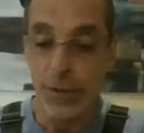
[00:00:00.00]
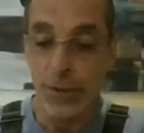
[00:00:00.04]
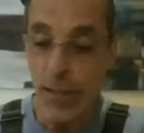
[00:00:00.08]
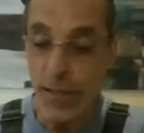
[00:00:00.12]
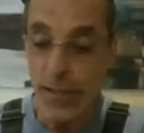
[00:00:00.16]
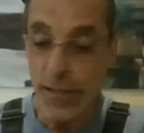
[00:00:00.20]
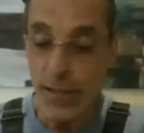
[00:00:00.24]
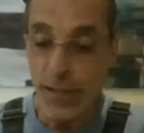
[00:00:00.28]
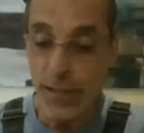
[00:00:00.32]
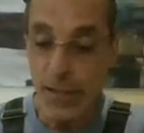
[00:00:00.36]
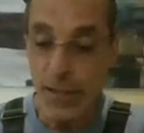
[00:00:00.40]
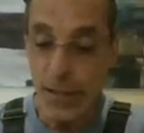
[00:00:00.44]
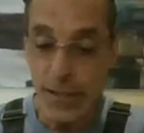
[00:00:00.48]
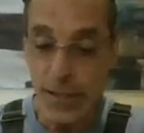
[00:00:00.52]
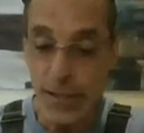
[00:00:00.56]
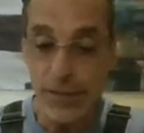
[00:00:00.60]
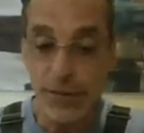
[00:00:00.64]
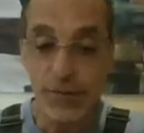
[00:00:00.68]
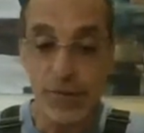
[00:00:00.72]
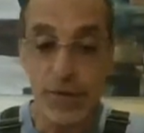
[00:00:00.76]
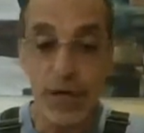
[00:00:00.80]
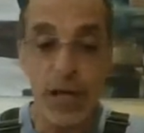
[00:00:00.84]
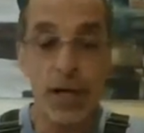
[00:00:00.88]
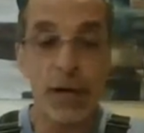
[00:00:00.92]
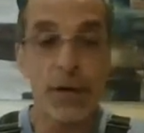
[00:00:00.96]

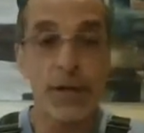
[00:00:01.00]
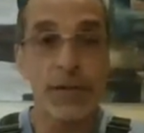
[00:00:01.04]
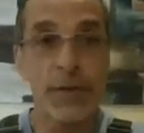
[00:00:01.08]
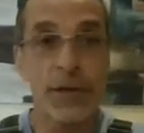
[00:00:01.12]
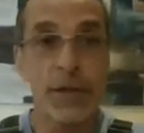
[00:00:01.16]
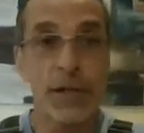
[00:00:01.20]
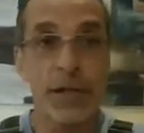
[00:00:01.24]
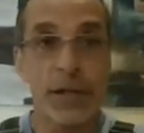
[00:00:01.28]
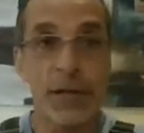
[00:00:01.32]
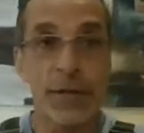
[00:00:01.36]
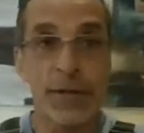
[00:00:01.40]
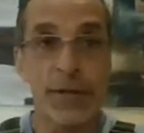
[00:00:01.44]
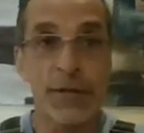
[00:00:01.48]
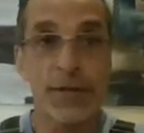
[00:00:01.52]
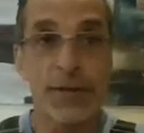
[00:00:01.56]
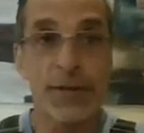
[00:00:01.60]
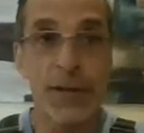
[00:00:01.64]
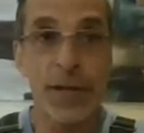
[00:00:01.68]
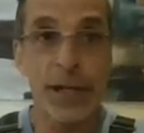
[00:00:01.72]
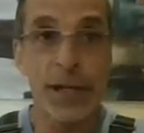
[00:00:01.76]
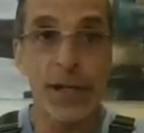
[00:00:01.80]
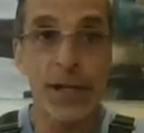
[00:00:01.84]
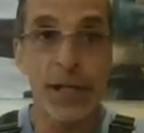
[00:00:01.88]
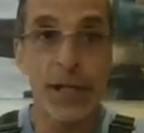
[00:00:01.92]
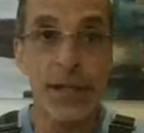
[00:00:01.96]
isolation valve, and a
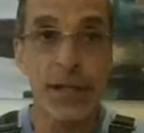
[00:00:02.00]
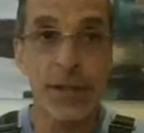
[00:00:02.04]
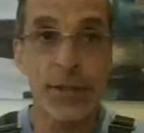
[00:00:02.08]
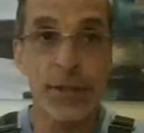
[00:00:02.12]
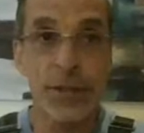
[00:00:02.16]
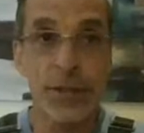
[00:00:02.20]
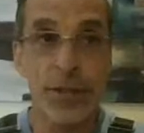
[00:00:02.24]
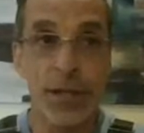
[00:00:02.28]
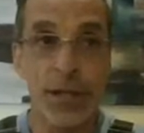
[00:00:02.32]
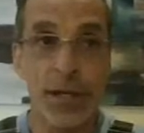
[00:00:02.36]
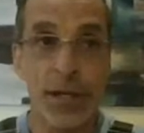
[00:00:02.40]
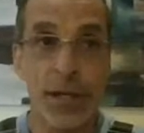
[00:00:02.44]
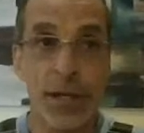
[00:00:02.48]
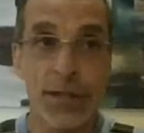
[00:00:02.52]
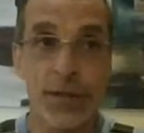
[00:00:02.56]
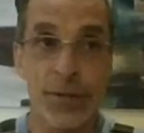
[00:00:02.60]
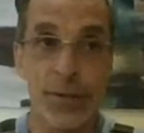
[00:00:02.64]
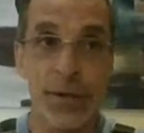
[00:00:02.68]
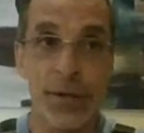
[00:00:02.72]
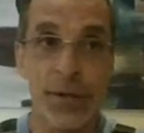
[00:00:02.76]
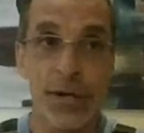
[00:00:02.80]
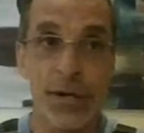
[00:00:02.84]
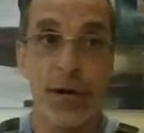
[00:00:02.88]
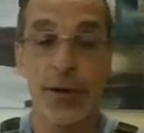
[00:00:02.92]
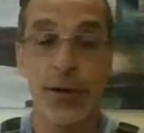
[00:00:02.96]
fitting to connect to
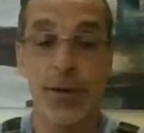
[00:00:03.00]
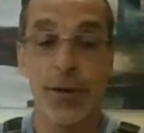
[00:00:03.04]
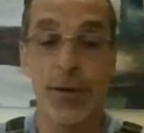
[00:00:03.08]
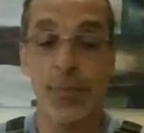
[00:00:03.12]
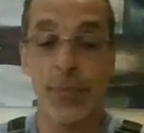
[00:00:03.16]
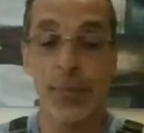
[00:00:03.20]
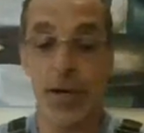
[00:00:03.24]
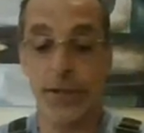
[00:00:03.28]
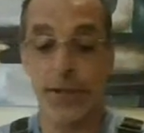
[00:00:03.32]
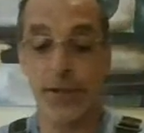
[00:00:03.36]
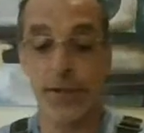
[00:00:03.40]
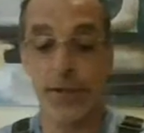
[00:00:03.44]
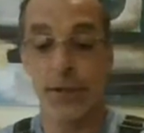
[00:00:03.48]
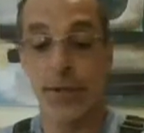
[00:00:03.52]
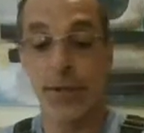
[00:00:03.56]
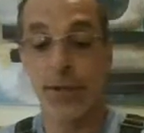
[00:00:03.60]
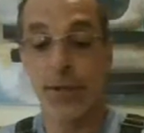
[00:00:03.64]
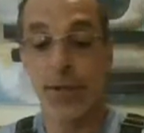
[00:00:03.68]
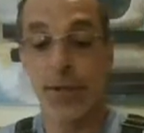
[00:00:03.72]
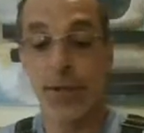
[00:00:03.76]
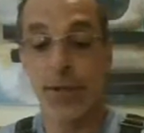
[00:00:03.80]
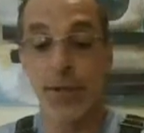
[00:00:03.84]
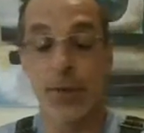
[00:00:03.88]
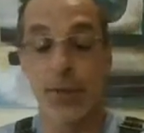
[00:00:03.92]
an air compressor.